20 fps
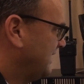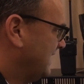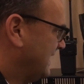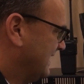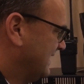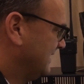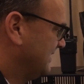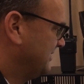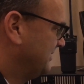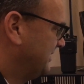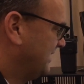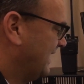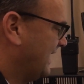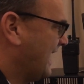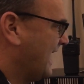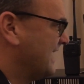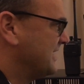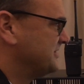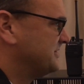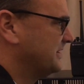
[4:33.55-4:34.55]
end that
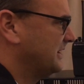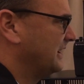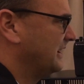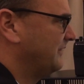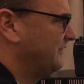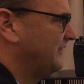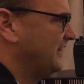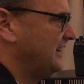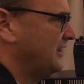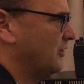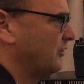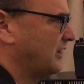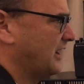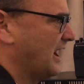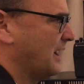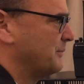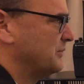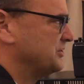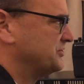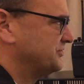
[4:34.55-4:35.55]
has a video
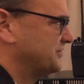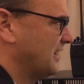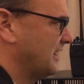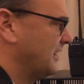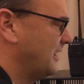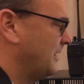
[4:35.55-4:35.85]
camera set